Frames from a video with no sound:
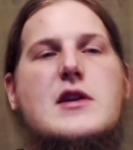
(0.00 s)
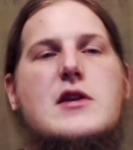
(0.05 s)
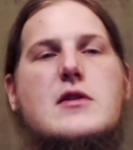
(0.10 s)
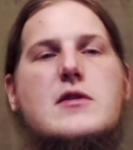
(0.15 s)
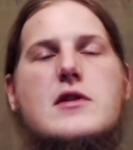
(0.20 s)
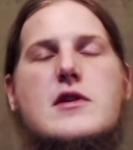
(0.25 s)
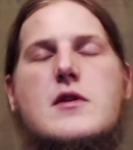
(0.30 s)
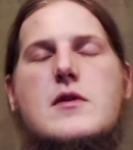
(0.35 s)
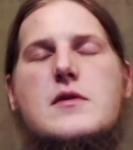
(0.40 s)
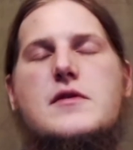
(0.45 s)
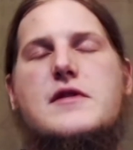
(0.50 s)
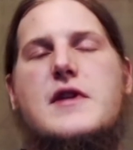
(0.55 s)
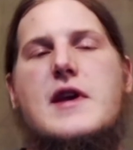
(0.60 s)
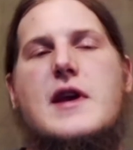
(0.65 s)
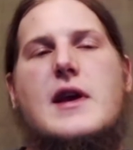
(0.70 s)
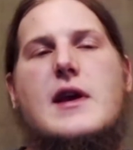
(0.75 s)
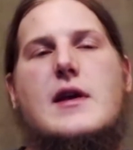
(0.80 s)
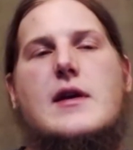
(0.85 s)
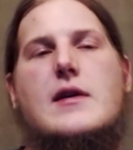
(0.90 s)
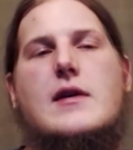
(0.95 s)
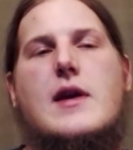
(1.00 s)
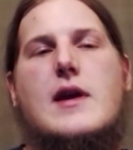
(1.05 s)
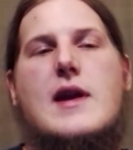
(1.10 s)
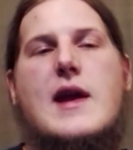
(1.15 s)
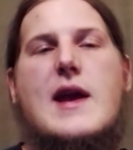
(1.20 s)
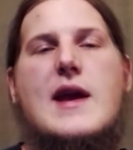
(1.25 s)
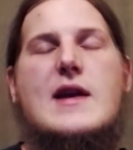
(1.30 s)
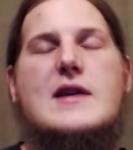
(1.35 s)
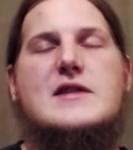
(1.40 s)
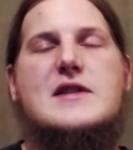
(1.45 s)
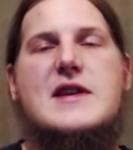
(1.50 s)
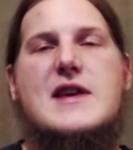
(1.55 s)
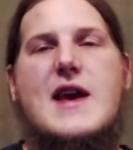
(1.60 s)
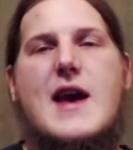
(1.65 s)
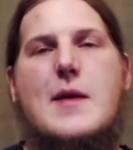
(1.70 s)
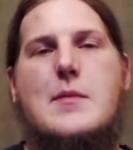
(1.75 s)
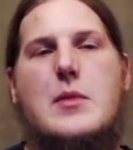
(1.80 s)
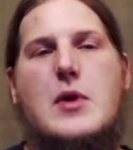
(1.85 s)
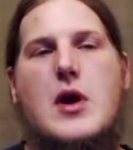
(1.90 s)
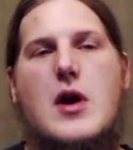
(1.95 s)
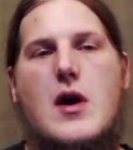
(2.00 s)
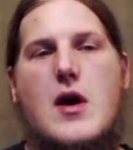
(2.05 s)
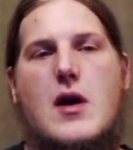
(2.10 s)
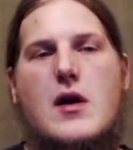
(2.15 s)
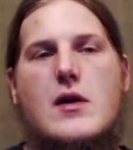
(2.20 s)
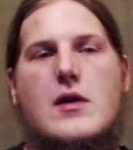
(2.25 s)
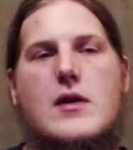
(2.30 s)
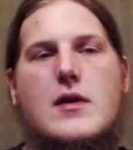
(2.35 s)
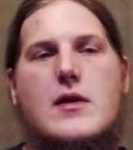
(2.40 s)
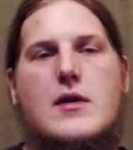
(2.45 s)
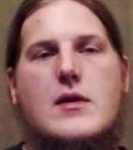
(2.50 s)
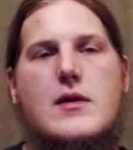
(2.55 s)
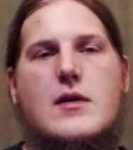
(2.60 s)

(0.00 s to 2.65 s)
you're using an ATM card,